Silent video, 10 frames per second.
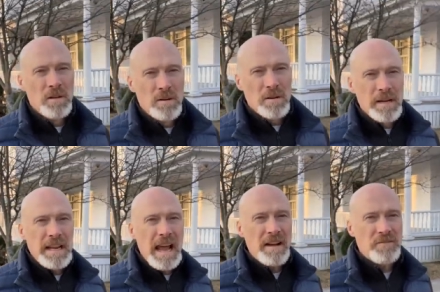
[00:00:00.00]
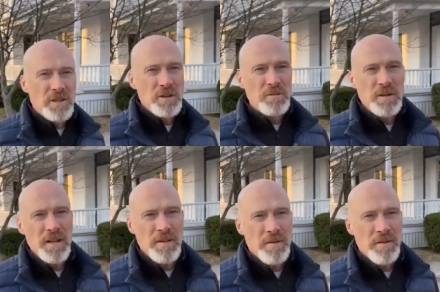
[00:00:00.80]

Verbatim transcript: or in the afternoon